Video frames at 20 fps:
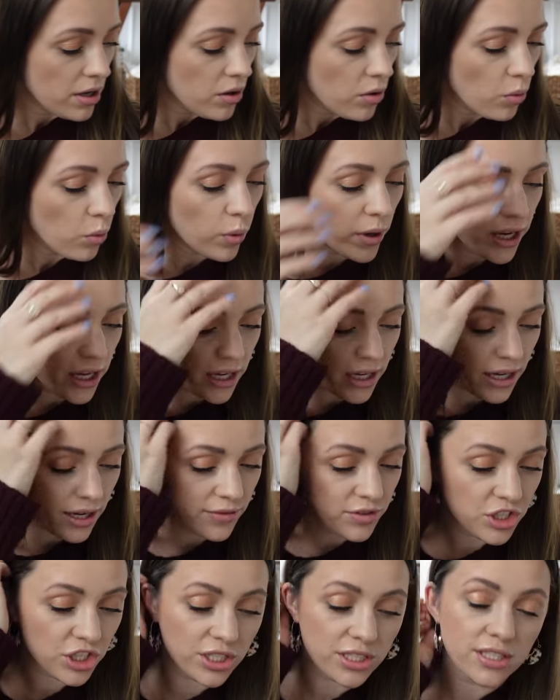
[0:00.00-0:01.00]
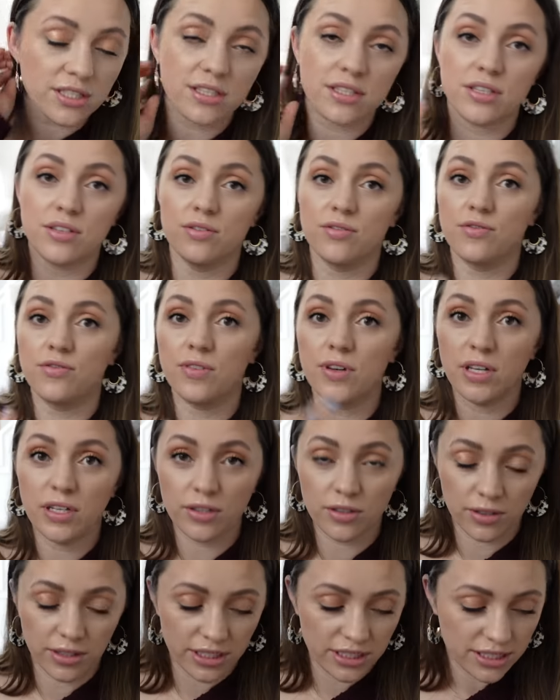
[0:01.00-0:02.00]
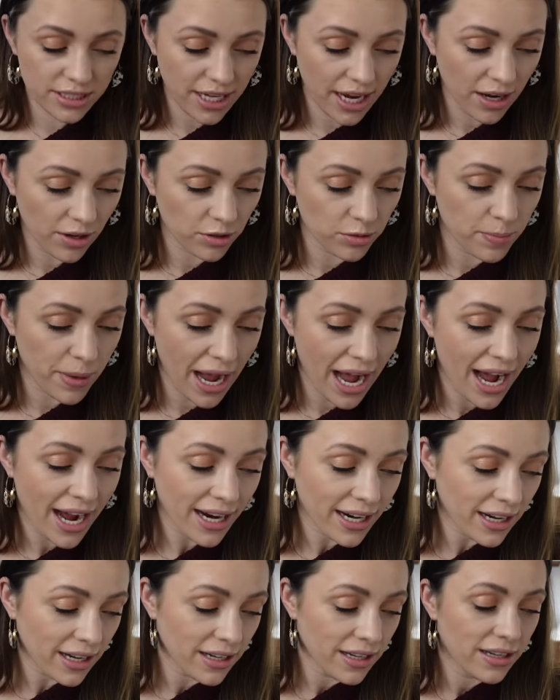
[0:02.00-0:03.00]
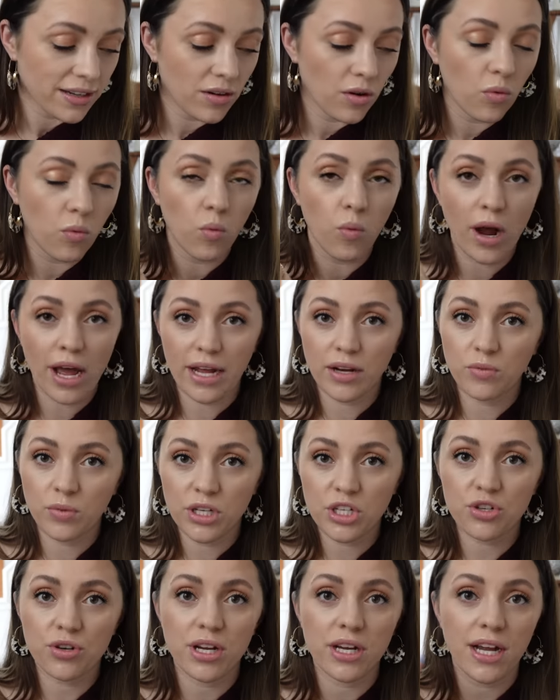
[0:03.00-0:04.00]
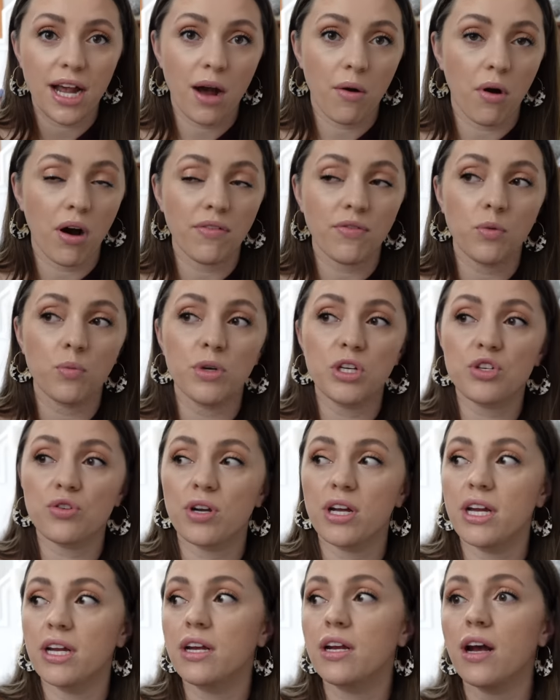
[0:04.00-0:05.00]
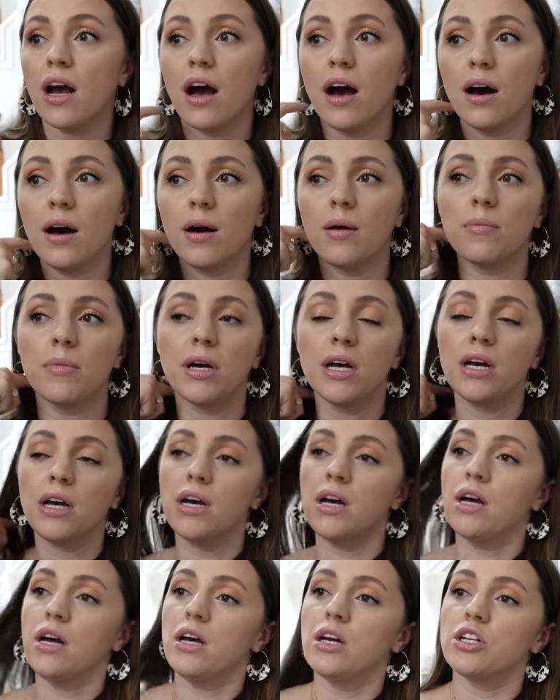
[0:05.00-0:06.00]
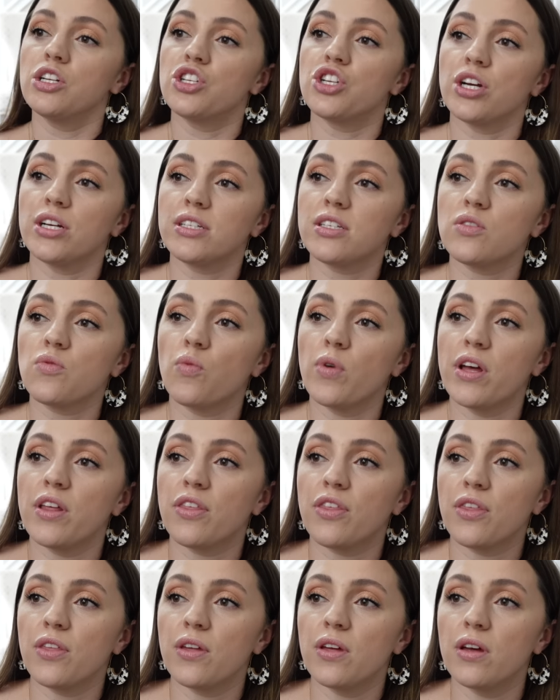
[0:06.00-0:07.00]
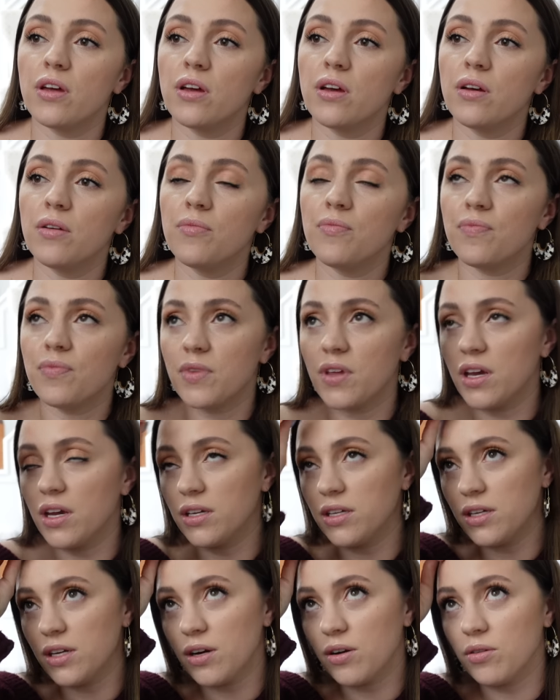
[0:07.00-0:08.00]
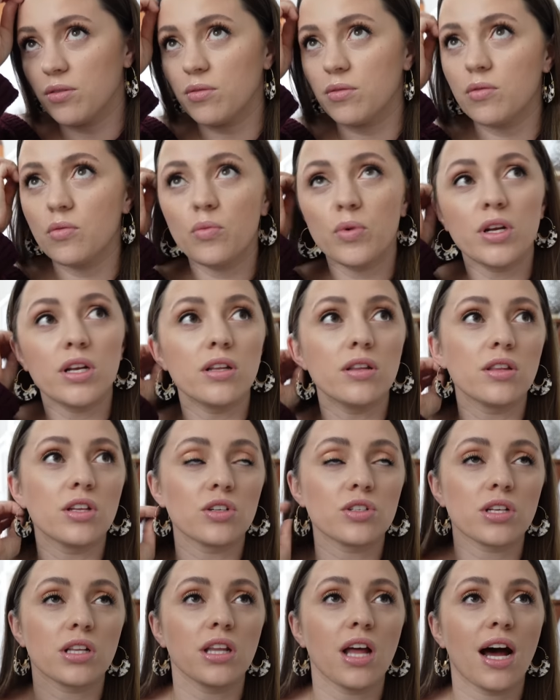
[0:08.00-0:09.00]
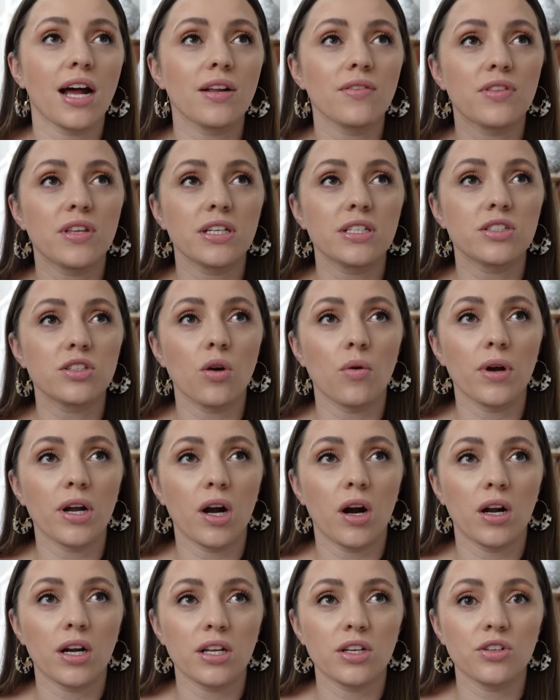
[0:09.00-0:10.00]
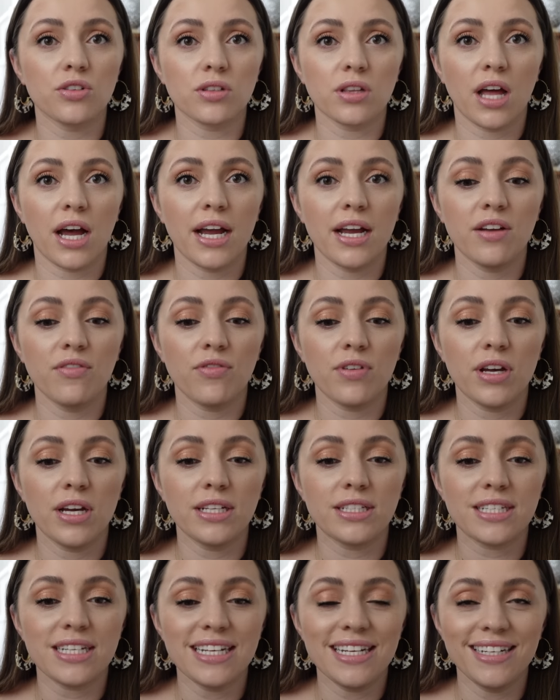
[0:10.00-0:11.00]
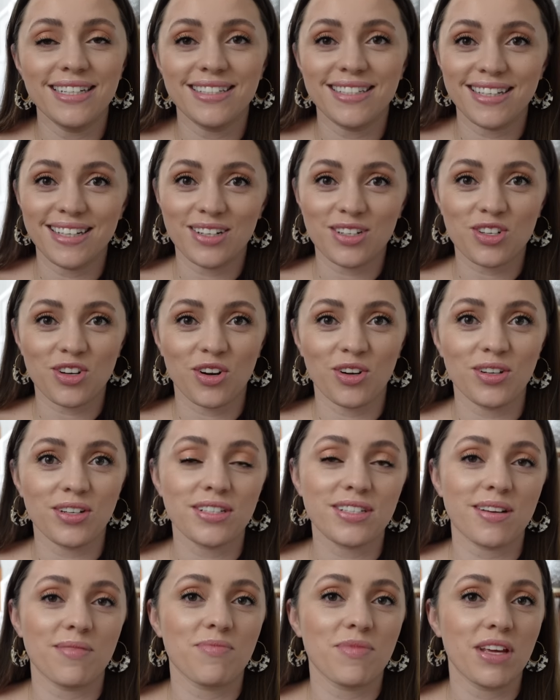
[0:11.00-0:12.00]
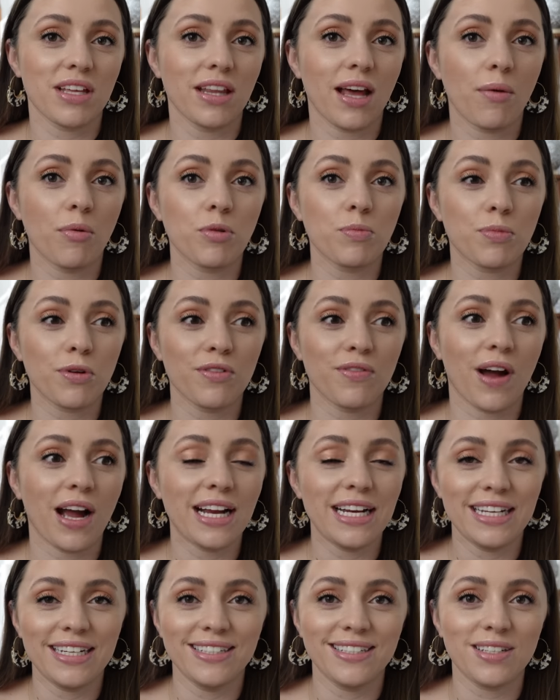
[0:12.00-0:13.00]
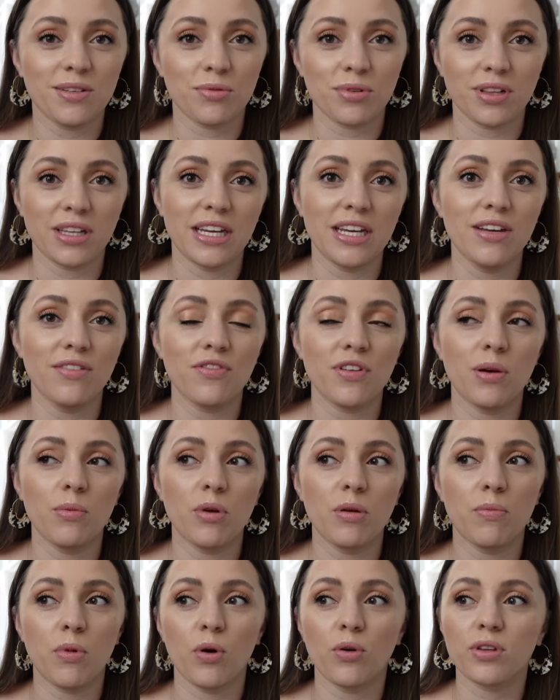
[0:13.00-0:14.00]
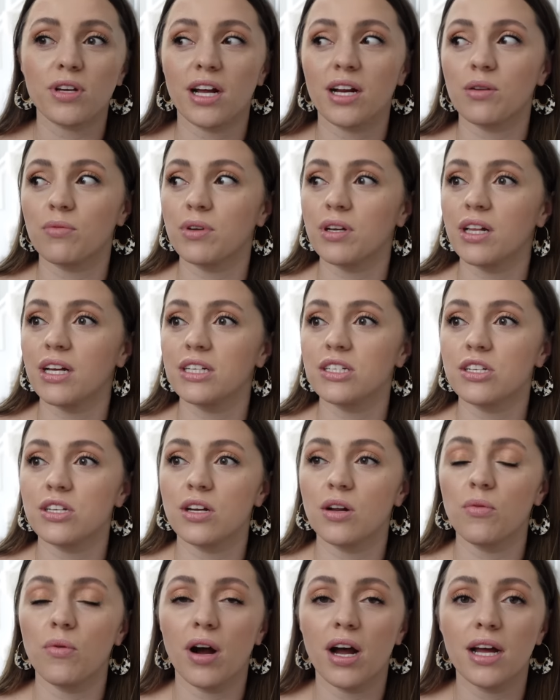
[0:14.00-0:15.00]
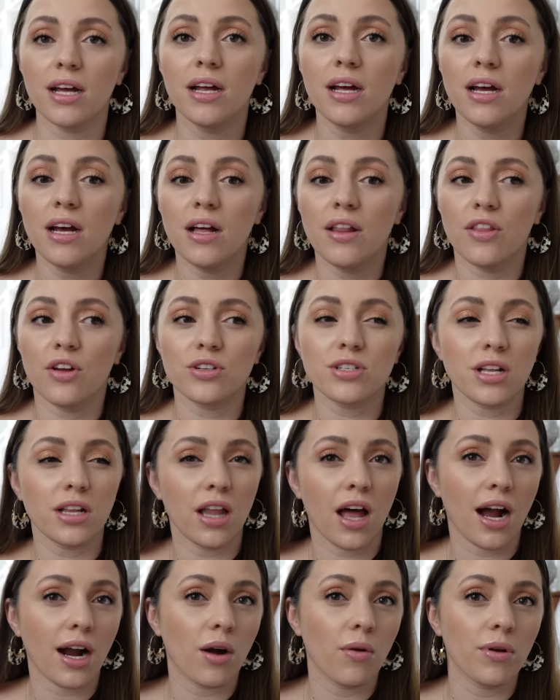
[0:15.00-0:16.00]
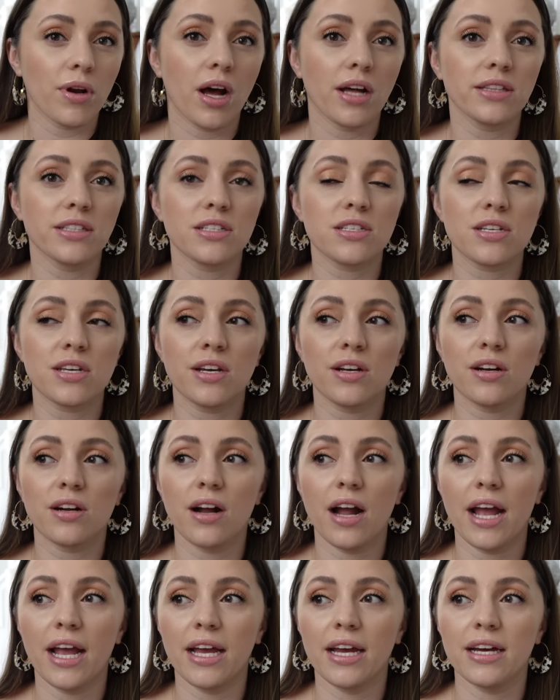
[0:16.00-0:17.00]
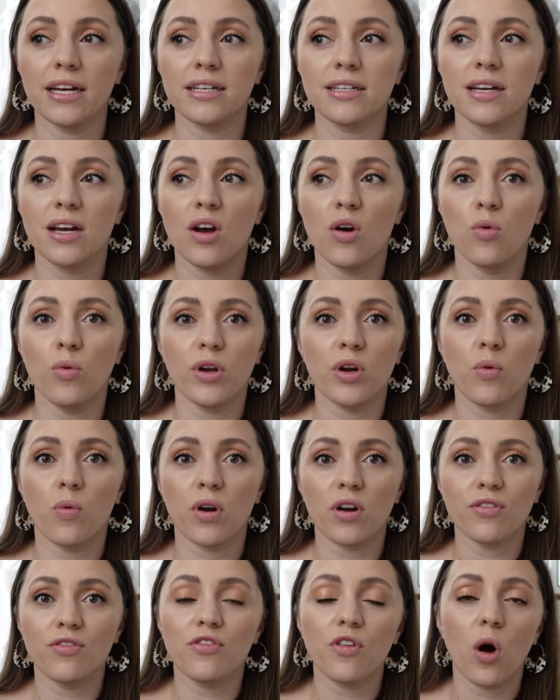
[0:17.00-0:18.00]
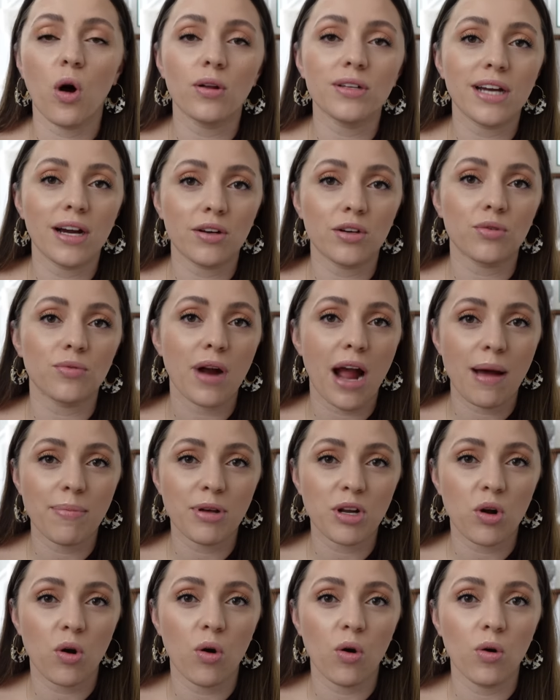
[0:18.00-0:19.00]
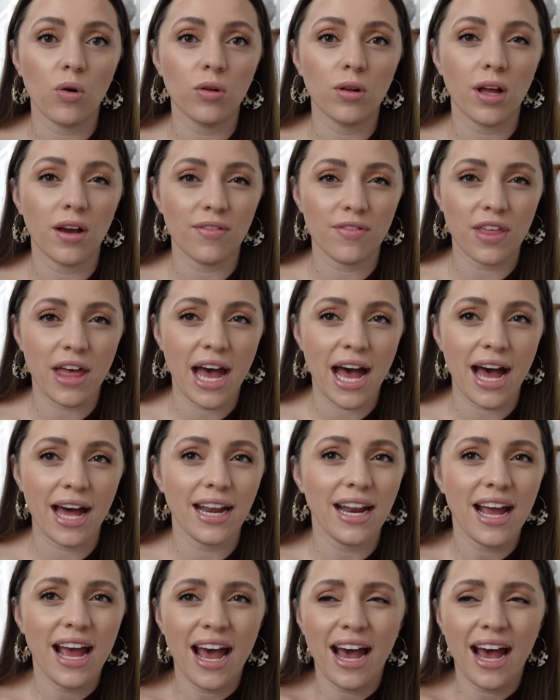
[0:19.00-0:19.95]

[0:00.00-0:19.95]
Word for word: We have just severely scaled back when we drink, how often we drink, um, just with, you know, when there's a lot of things going on in your life, it's easy to turn to something that would provide easy relief. And we both kind of realized, you know what, there's a lot going on this year and we don't want to fall down a rabbit hole of that.